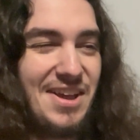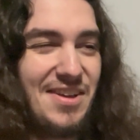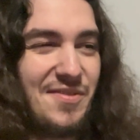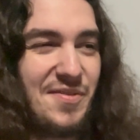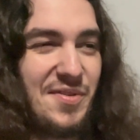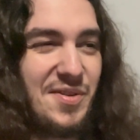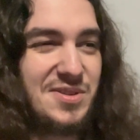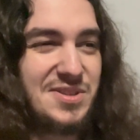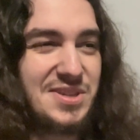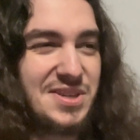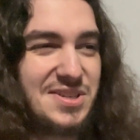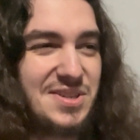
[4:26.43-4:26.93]

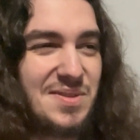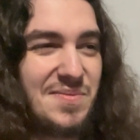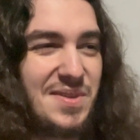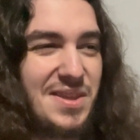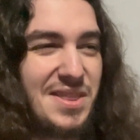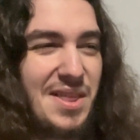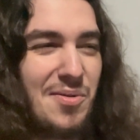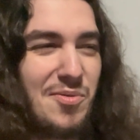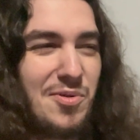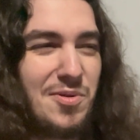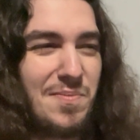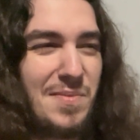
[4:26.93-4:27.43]
Feels like something
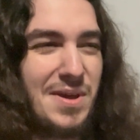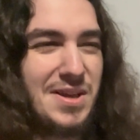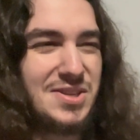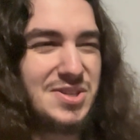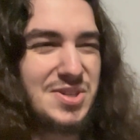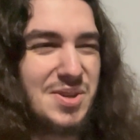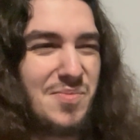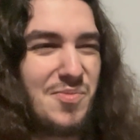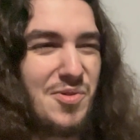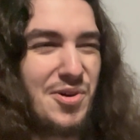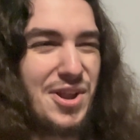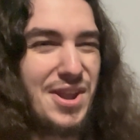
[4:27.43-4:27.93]
that would make
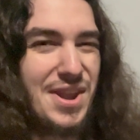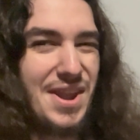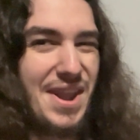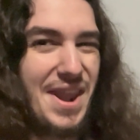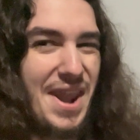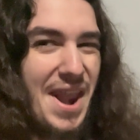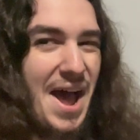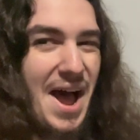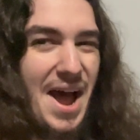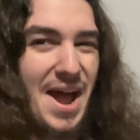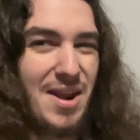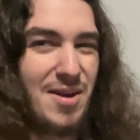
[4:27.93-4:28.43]
someone
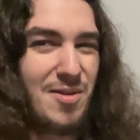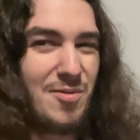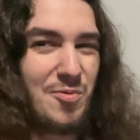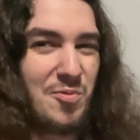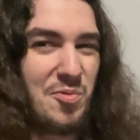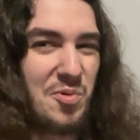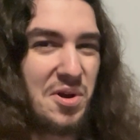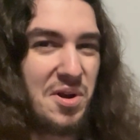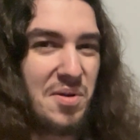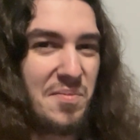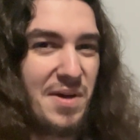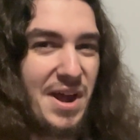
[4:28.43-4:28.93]
not
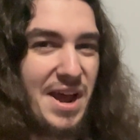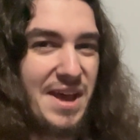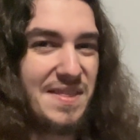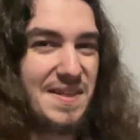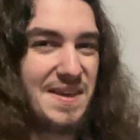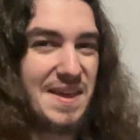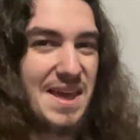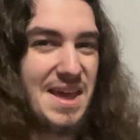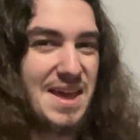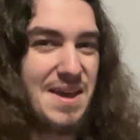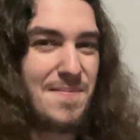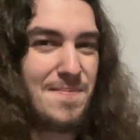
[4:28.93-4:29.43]
want to buy the
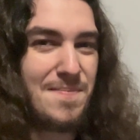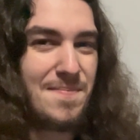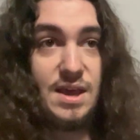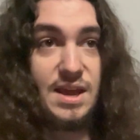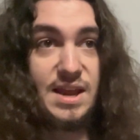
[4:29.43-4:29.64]
game.